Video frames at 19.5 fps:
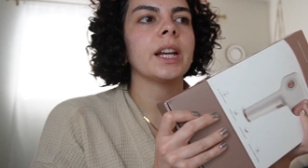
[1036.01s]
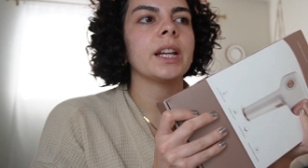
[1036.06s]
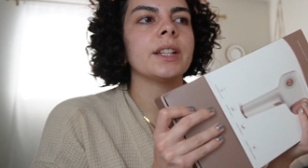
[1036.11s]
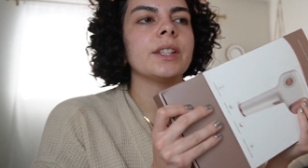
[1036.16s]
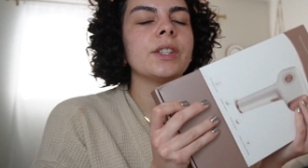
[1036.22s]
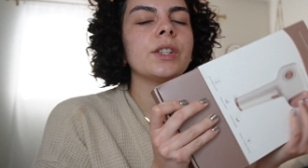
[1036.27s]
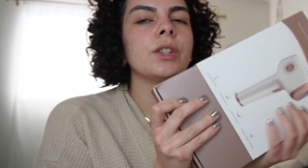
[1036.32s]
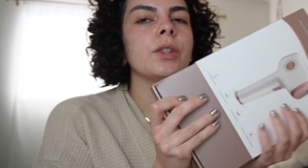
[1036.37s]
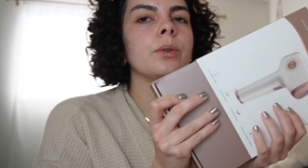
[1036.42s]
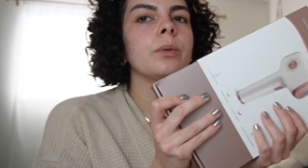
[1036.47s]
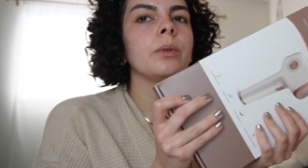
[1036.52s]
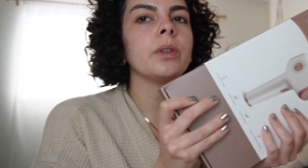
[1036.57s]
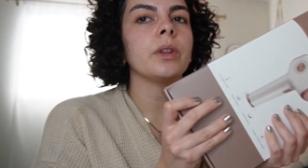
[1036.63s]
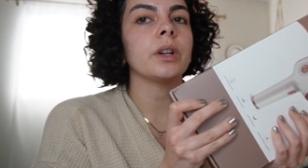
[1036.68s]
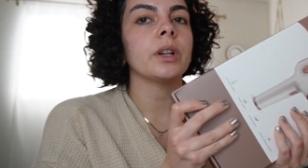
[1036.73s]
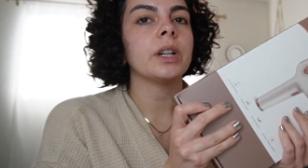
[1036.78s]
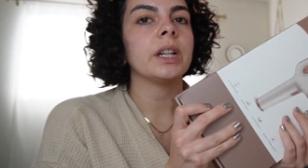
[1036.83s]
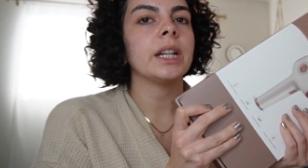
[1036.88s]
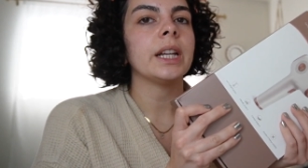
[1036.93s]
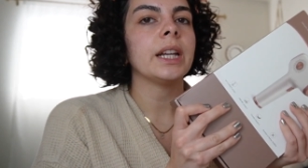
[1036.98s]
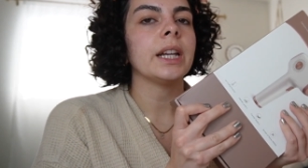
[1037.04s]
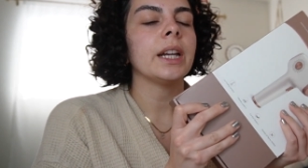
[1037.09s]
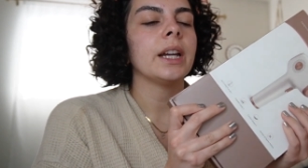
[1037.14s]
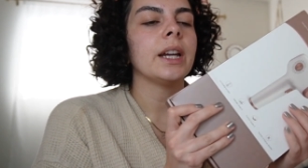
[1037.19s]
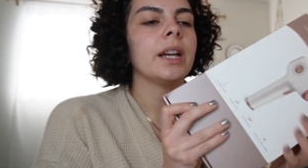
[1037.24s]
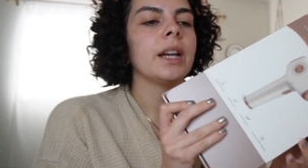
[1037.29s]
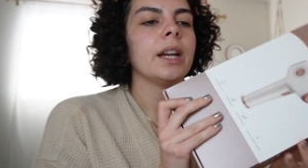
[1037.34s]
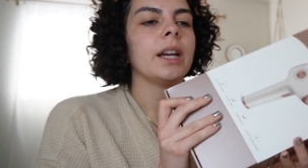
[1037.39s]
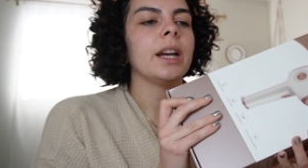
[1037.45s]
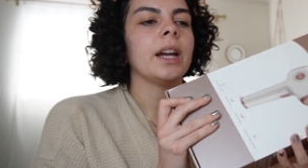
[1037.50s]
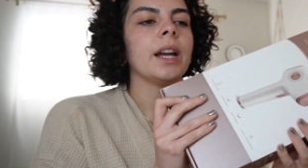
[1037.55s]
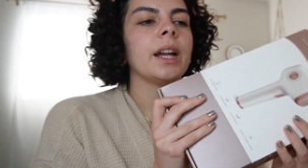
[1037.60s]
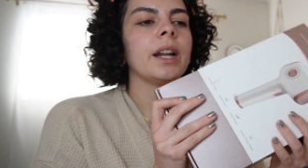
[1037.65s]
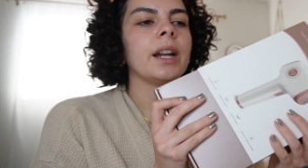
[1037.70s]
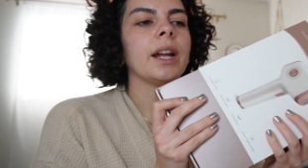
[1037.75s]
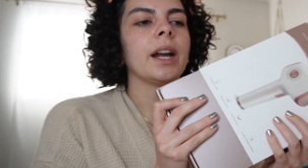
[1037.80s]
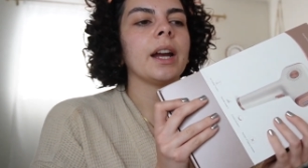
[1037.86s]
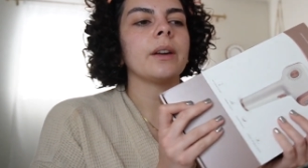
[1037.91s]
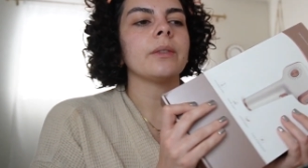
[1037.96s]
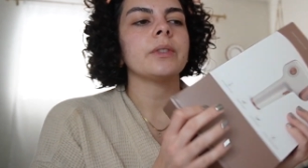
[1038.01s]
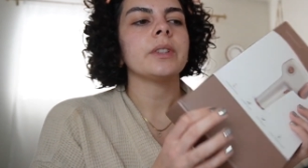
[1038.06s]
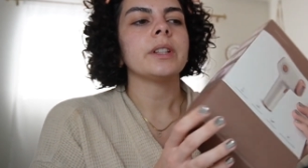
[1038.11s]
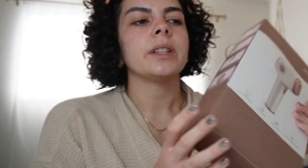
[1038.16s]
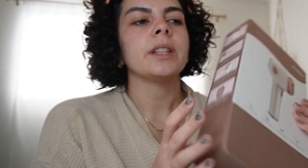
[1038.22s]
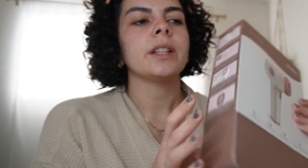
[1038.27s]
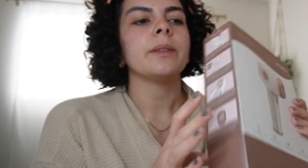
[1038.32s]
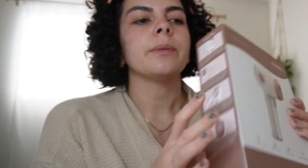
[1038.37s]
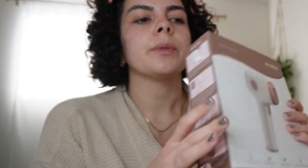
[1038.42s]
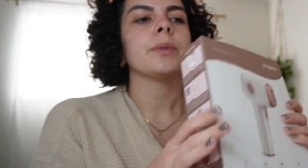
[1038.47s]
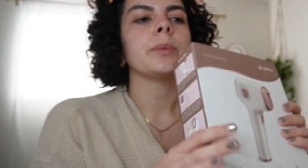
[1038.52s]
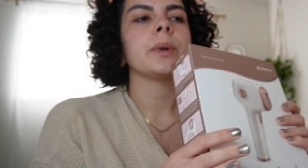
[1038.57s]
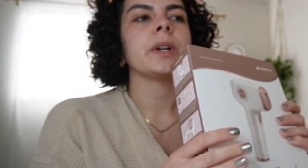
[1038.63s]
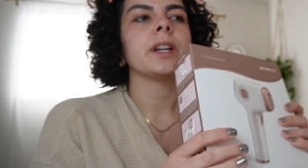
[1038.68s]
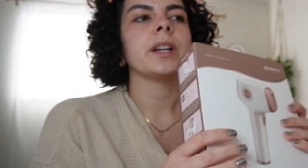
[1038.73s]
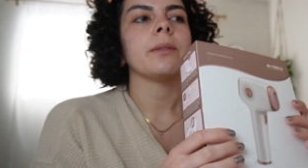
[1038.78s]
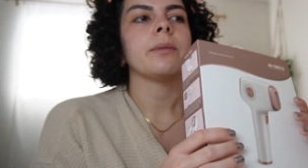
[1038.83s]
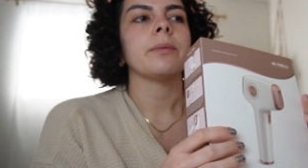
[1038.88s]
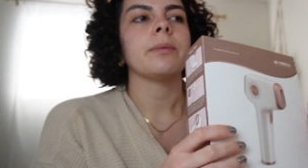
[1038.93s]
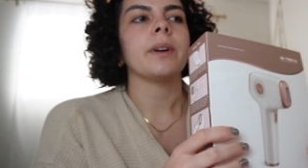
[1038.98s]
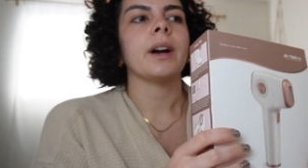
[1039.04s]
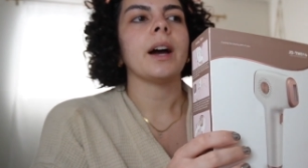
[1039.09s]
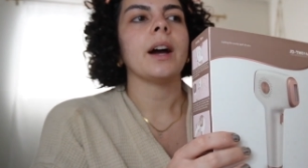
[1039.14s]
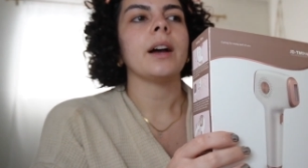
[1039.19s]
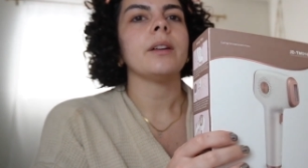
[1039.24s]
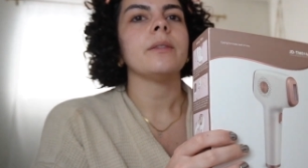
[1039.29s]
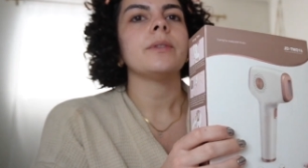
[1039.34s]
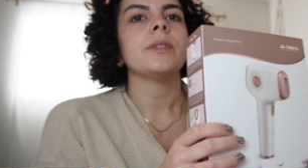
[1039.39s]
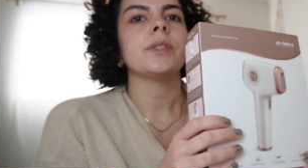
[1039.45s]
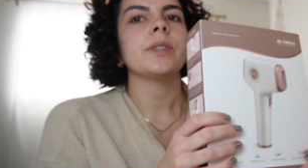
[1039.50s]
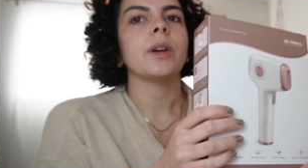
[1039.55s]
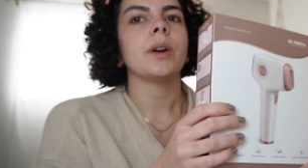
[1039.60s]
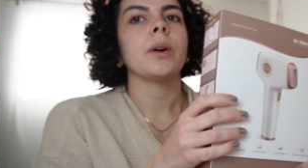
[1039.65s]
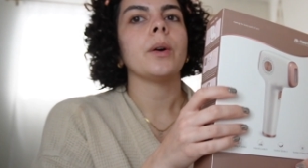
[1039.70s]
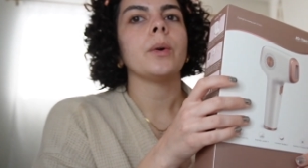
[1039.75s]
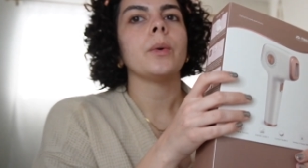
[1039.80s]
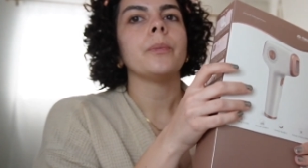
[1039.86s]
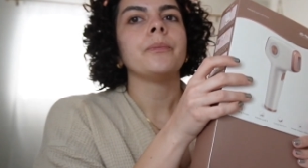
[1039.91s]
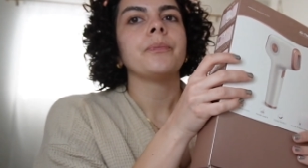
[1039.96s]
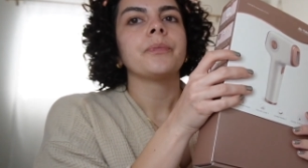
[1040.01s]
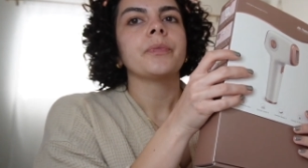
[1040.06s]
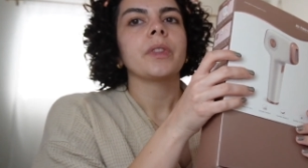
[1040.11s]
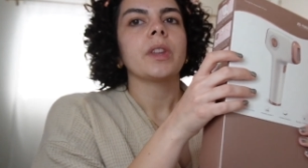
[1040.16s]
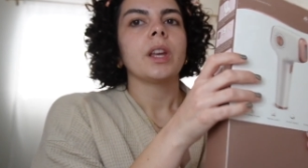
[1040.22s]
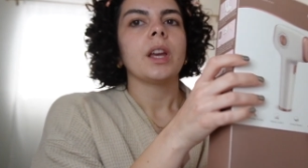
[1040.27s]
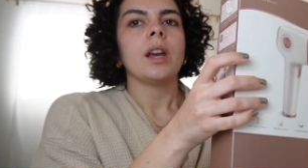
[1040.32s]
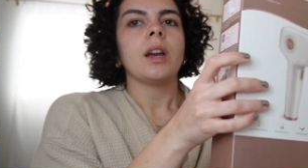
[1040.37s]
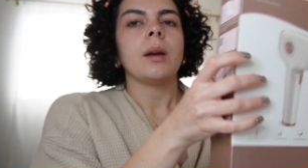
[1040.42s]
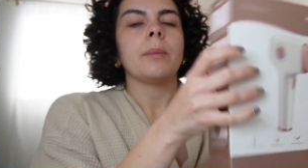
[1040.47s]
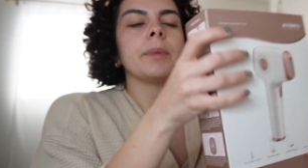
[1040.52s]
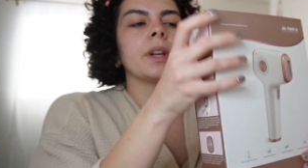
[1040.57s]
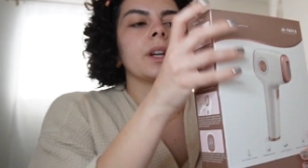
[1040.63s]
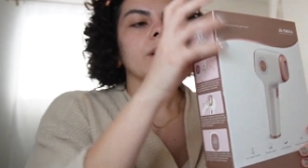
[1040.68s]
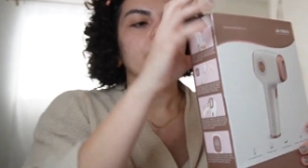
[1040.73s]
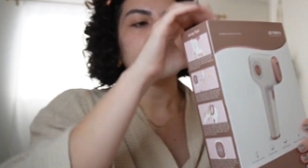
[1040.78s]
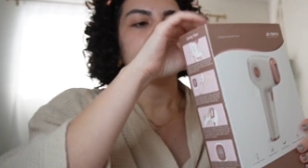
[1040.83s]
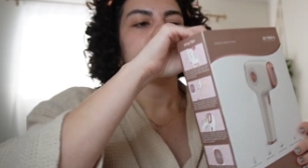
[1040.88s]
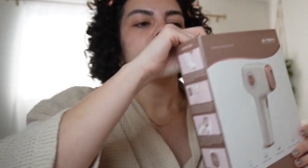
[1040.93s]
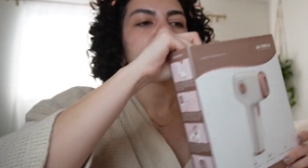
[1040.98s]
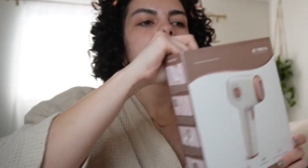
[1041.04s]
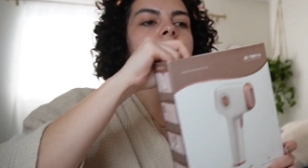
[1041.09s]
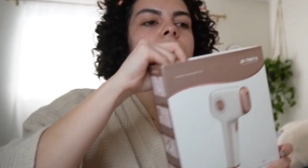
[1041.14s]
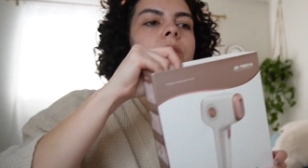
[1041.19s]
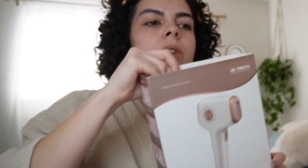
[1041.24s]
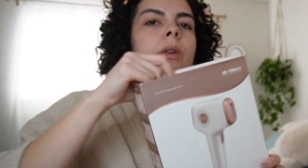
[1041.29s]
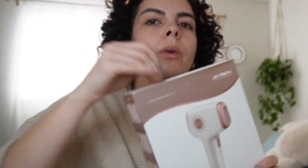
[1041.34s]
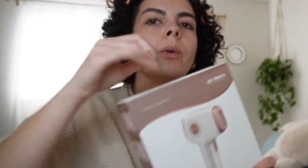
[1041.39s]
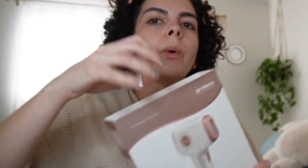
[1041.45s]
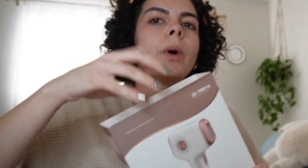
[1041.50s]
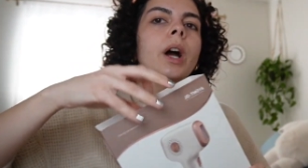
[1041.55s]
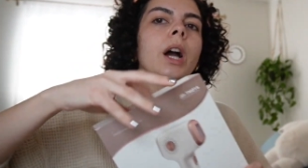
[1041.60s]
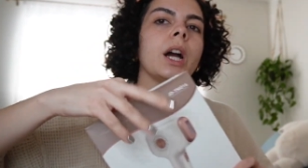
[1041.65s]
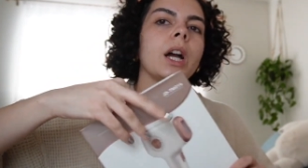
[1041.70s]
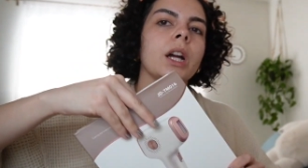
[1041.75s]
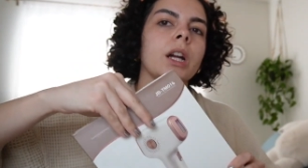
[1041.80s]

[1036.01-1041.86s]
It's two thirty and I have to leave for work at five, so I'm going to